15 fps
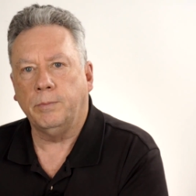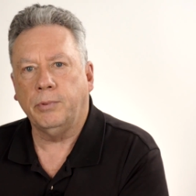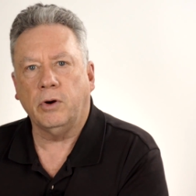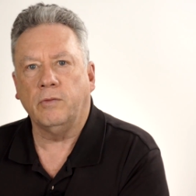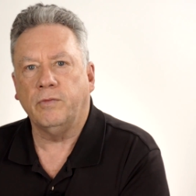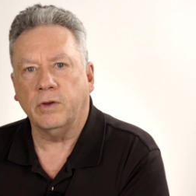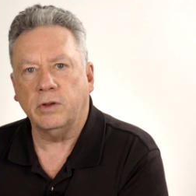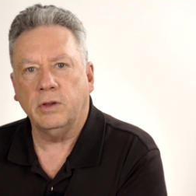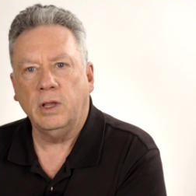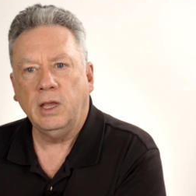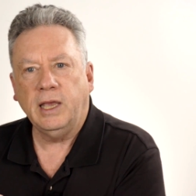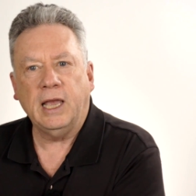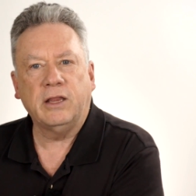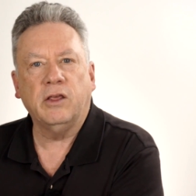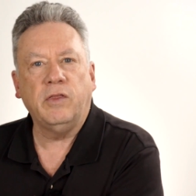the perfect,
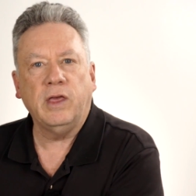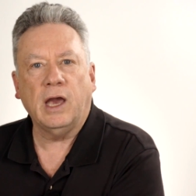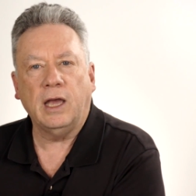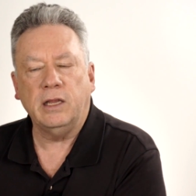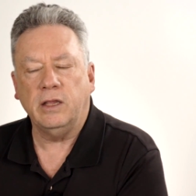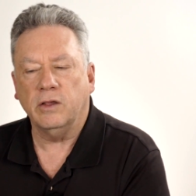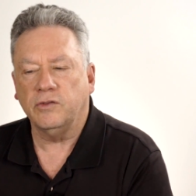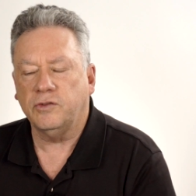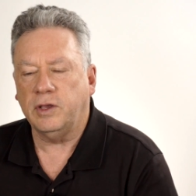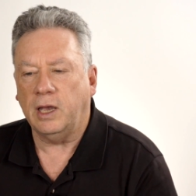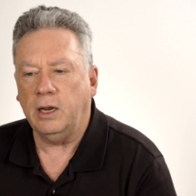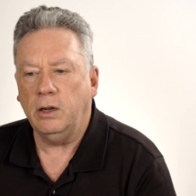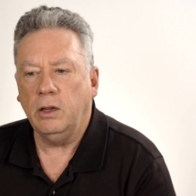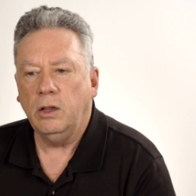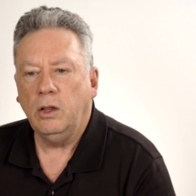get to the ideal
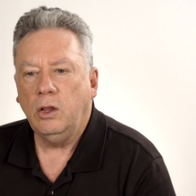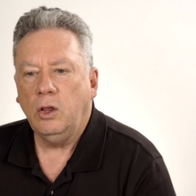state.